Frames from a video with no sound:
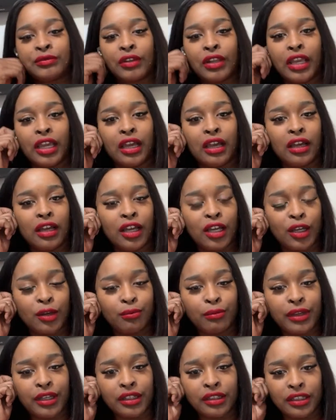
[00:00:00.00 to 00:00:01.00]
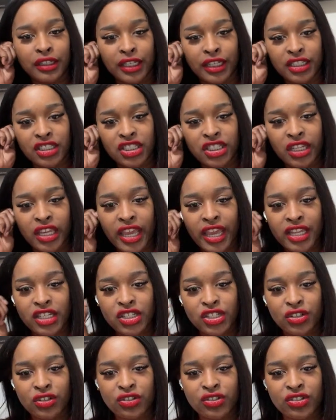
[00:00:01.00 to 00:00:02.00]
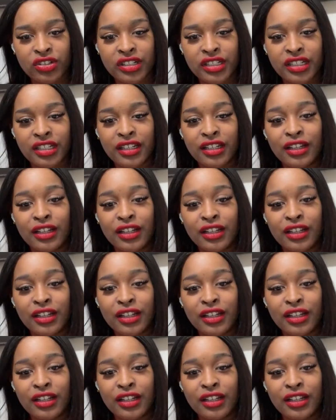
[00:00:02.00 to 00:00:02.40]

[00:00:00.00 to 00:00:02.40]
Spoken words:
and she had children.